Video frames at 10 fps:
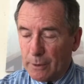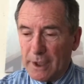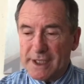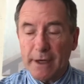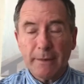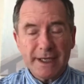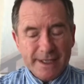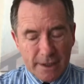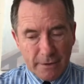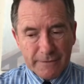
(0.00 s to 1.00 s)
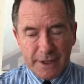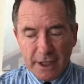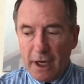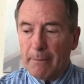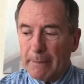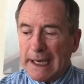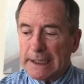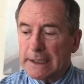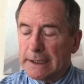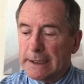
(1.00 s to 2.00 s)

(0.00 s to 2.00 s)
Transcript: I went out myself to cut back